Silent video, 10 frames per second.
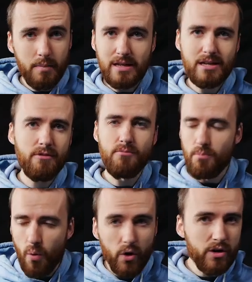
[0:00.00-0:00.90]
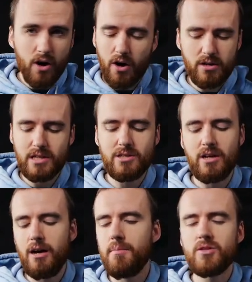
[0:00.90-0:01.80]
myself more cards that's going
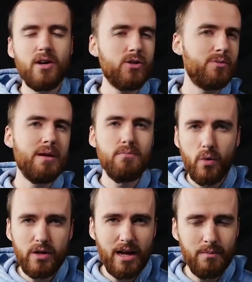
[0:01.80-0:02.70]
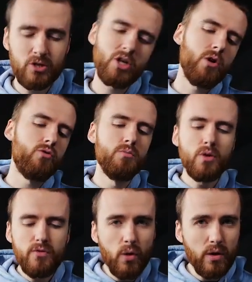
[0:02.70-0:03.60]
to help my stratagem hit more damage,
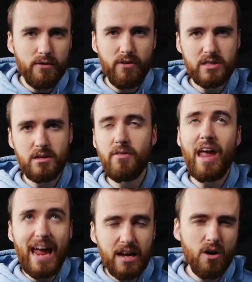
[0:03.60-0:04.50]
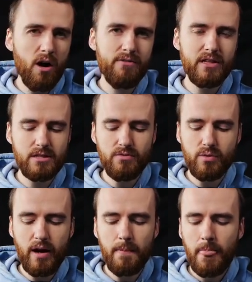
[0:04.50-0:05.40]
remove your defensive and offensive
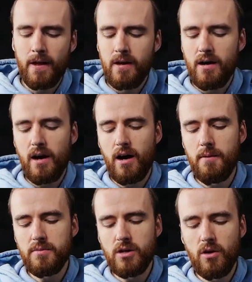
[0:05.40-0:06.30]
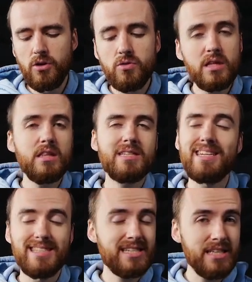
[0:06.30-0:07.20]
threat. Using this
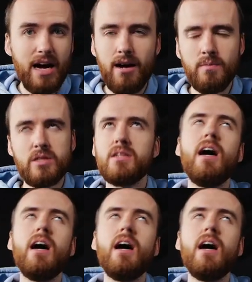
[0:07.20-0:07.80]
against slimes,